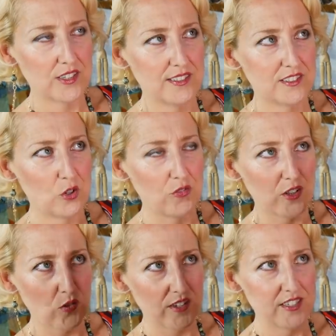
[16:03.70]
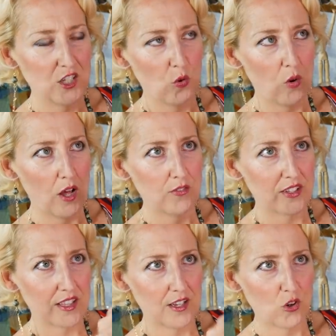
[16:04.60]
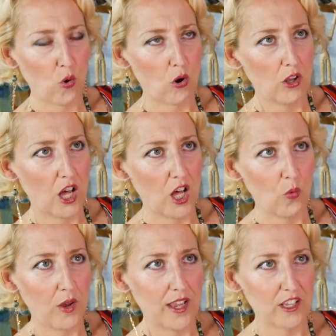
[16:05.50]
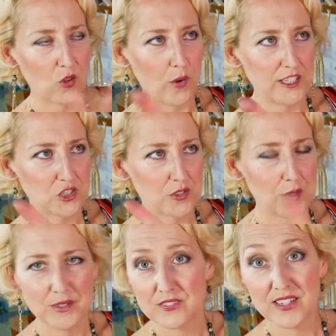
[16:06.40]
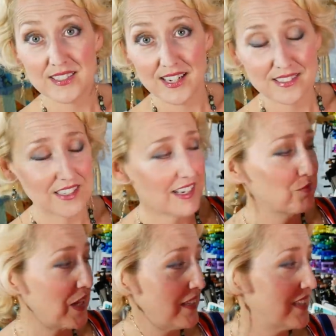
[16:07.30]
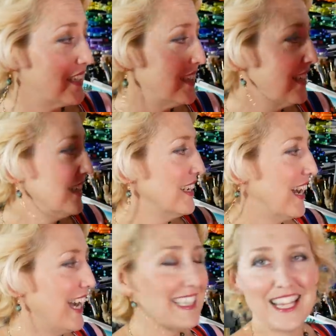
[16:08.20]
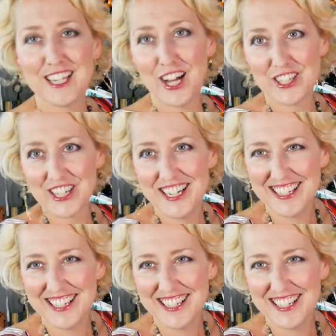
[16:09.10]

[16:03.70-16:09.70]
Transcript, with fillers: is. So you've got the teal wall, you've got the coral hallway, you've got the white trim. It's fantastic, I'm telling you. I like color.